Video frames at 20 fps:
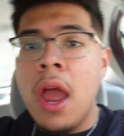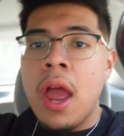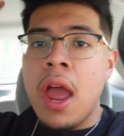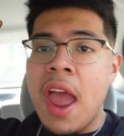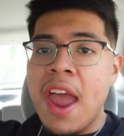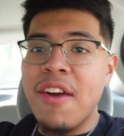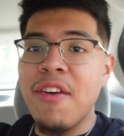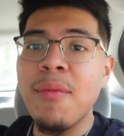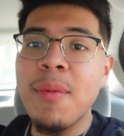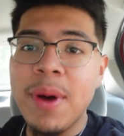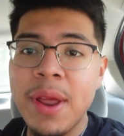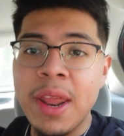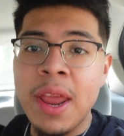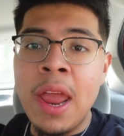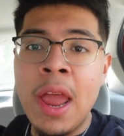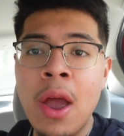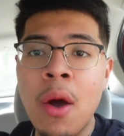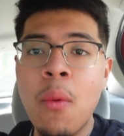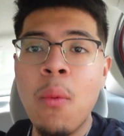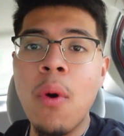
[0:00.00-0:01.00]
Hey
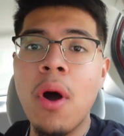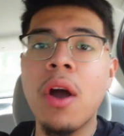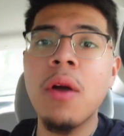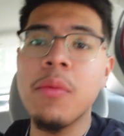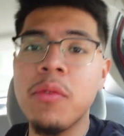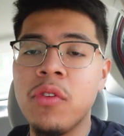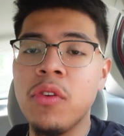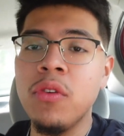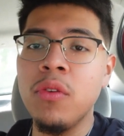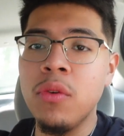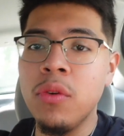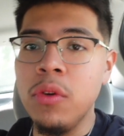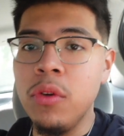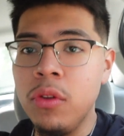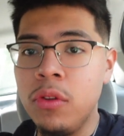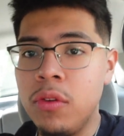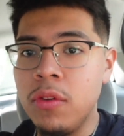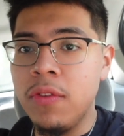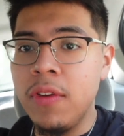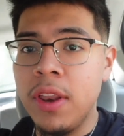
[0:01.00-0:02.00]
everybody, welcome to a new
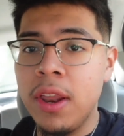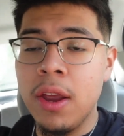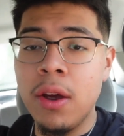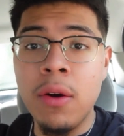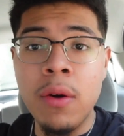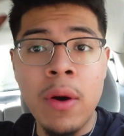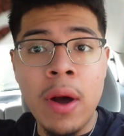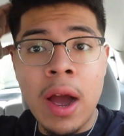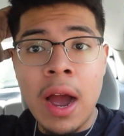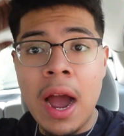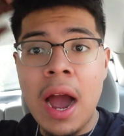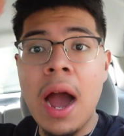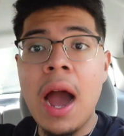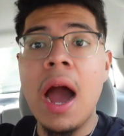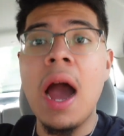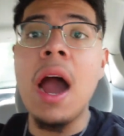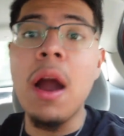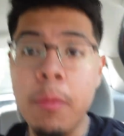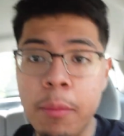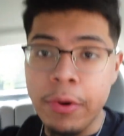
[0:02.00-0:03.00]
YouTube video.
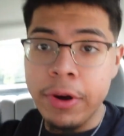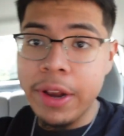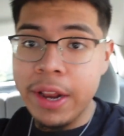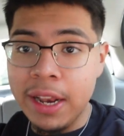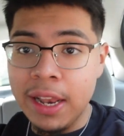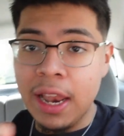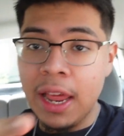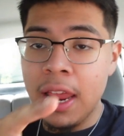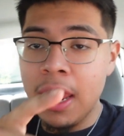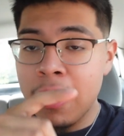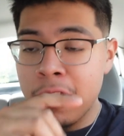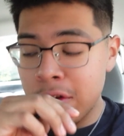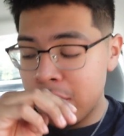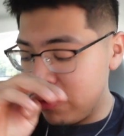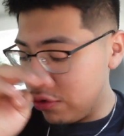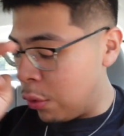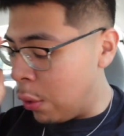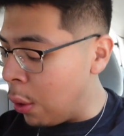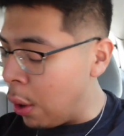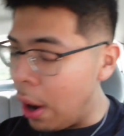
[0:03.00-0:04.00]
I'm running late,
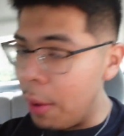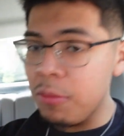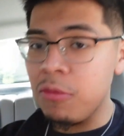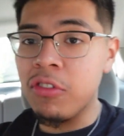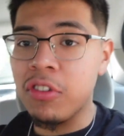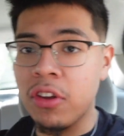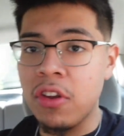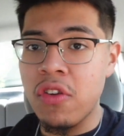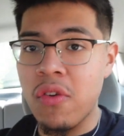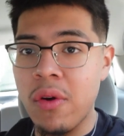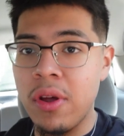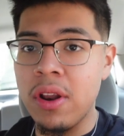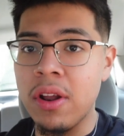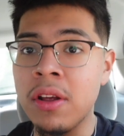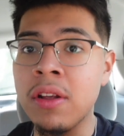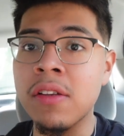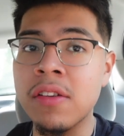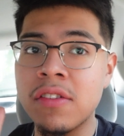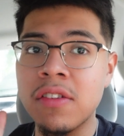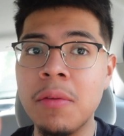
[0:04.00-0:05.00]
so I'm just gonna try
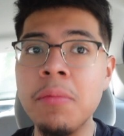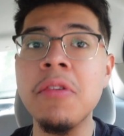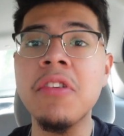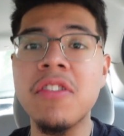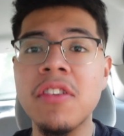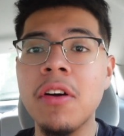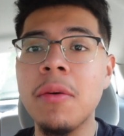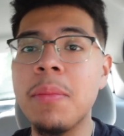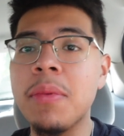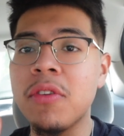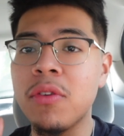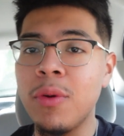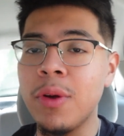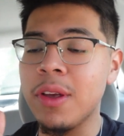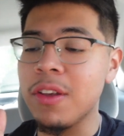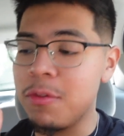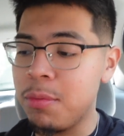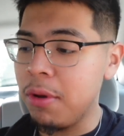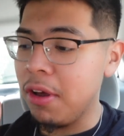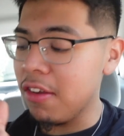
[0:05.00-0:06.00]
to sum this up as quick
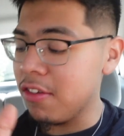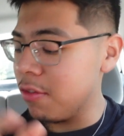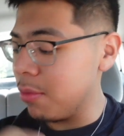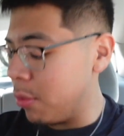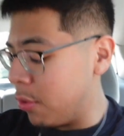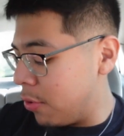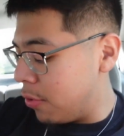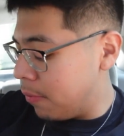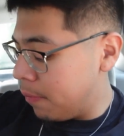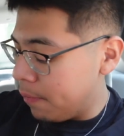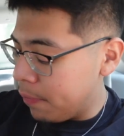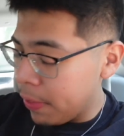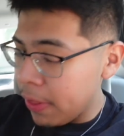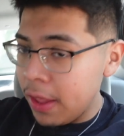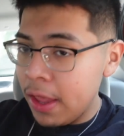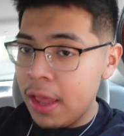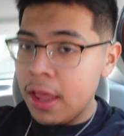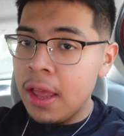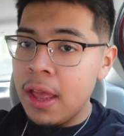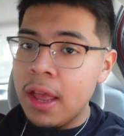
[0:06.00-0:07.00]
as possible.
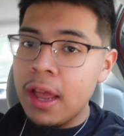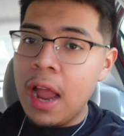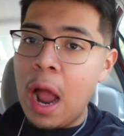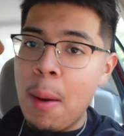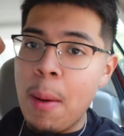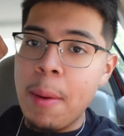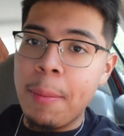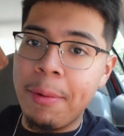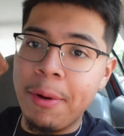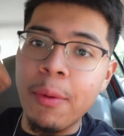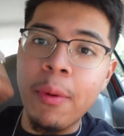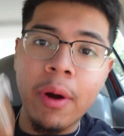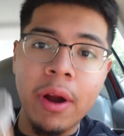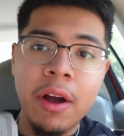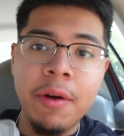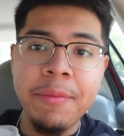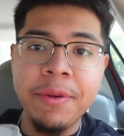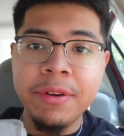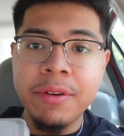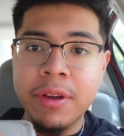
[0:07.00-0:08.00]
Got my
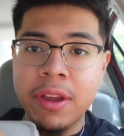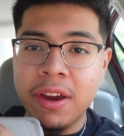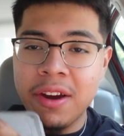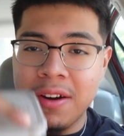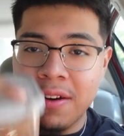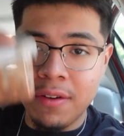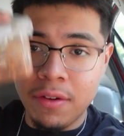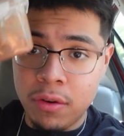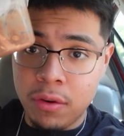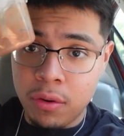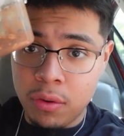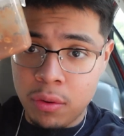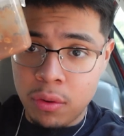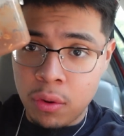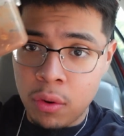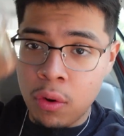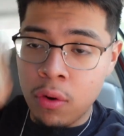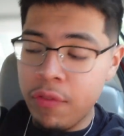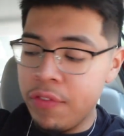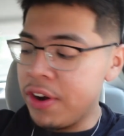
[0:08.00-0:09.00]
pre-workout meal here,
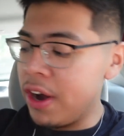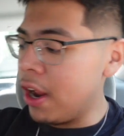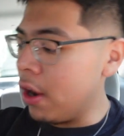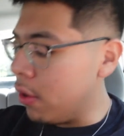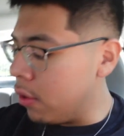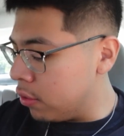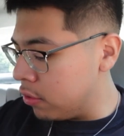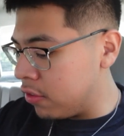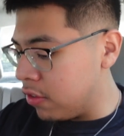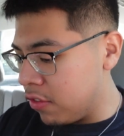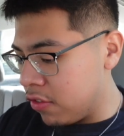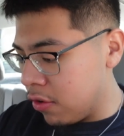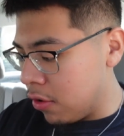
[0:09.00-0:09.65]
overnight oats as